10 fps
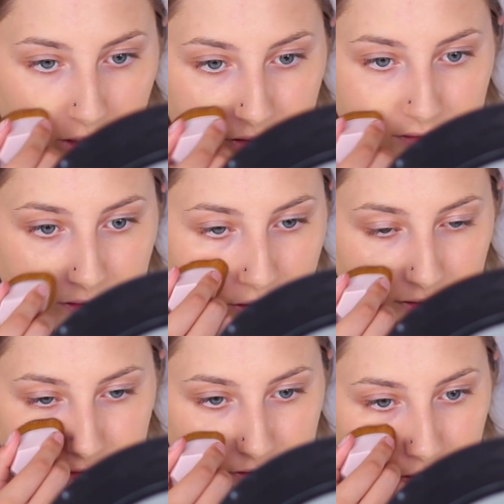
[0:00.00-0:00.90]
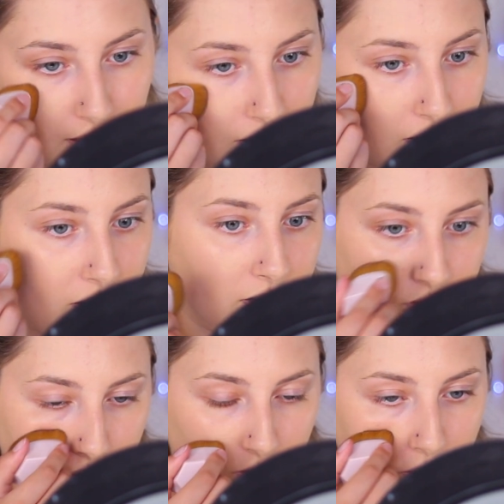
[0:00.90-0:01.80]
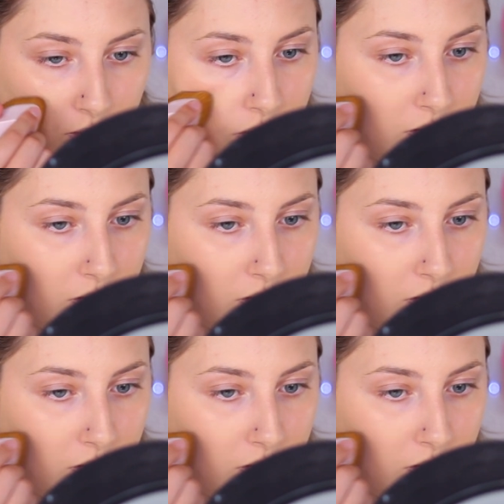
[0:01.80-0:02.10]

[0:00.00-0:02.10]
It doesn't like stick. So